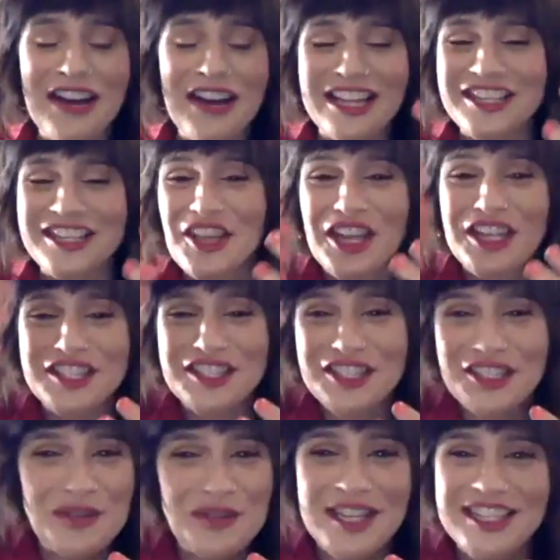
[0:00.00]
It's
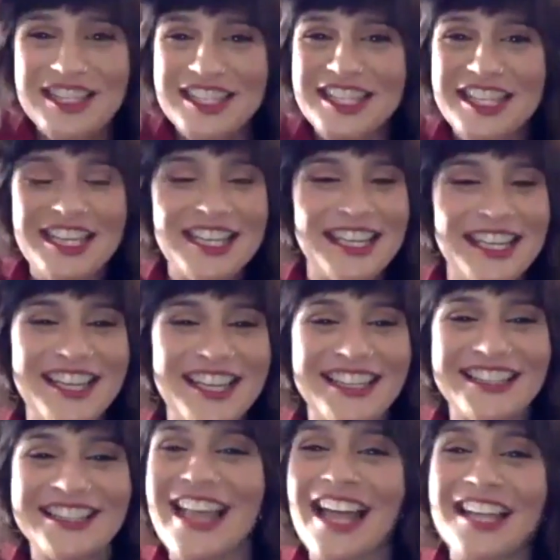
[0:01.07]
you can see
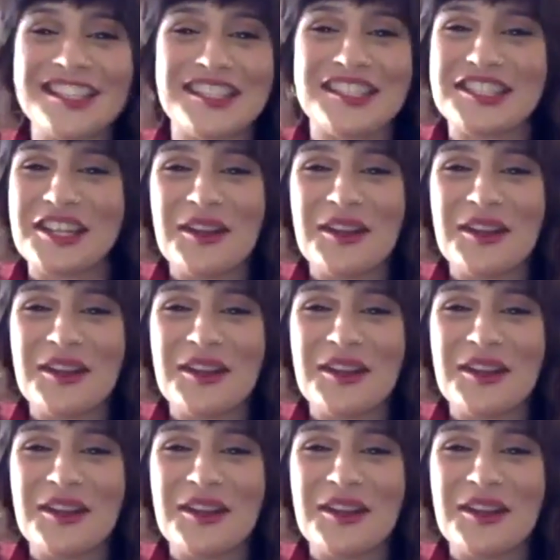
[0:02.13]
less.